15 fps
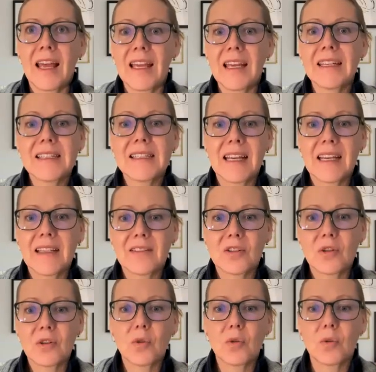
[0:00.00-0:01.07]
it takes
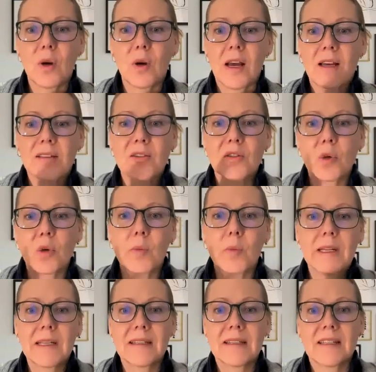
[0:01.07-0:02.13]
you so
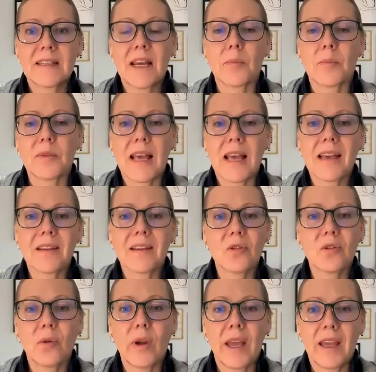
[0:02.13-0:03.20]
many steps as
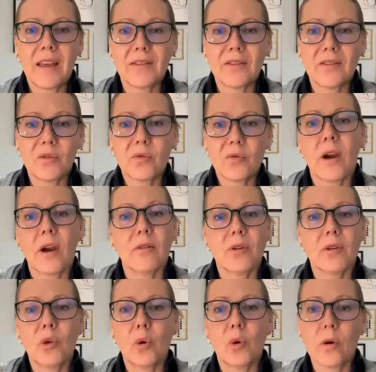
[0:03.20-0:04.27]
you age
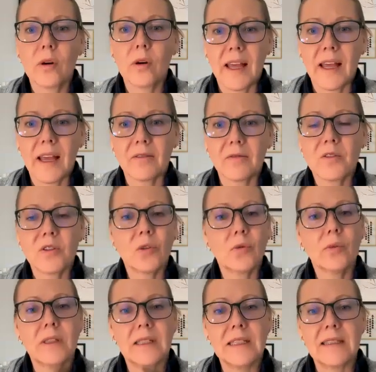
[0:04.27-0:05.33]
throughout your life to
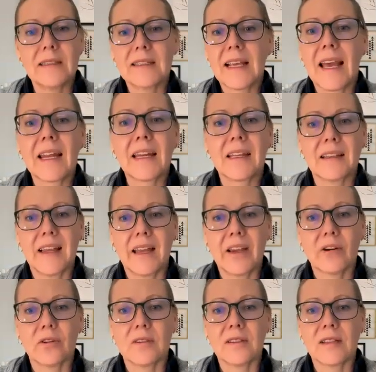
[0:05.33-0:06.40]
release any
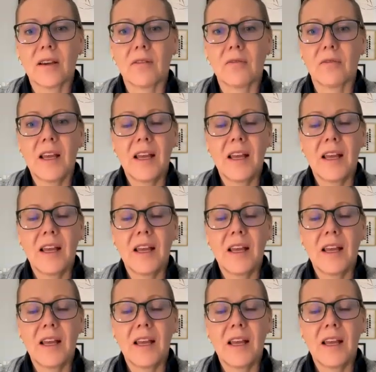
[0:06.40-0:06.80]
layers of